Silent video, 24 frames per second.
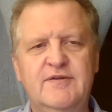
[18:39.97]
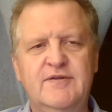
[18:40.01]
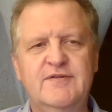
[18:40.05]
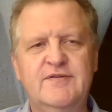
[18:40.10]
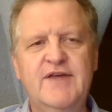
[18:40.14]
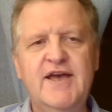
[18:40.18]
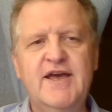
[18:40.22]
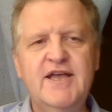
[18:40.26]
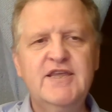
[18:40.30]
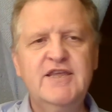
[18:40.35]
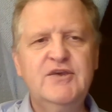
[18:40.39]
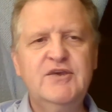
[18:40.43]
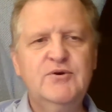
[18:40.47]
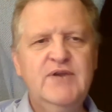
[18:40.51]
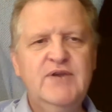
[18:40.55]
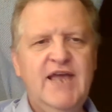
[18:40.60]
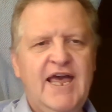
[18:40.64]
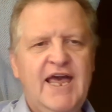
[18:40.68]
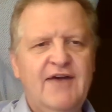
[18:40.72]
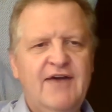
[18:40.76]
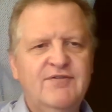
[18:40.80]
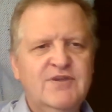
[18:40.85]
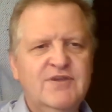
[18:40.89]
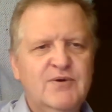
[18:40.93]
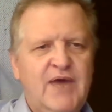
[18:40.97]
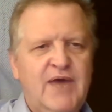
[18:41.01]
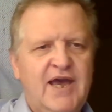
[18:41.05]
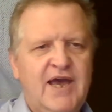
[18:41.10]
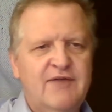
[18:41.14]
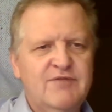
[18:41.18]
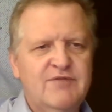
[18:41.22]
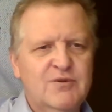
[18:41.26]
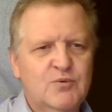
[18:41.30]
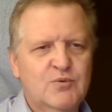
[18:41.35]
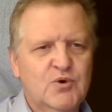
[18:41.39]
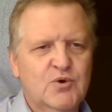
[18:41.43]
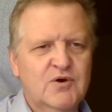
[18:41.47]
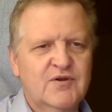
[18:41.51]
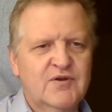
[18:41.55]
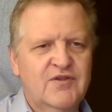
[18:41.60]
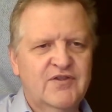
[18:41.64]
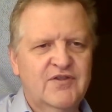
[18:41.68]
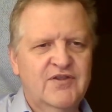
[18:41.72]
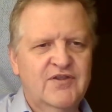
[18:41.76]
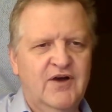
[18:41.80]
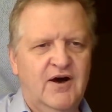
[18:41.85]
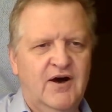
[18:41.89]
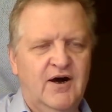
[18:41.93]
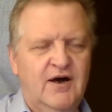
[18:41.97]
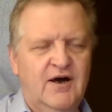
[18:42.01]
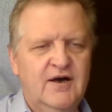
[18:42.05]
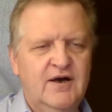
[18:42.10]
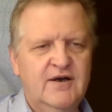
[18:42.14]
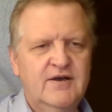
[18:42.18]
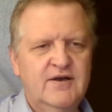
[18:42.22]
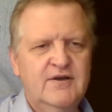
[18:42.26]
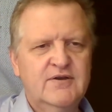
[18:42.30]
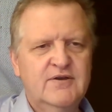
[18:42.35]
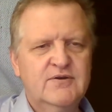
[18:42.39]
then you would have to have the word the,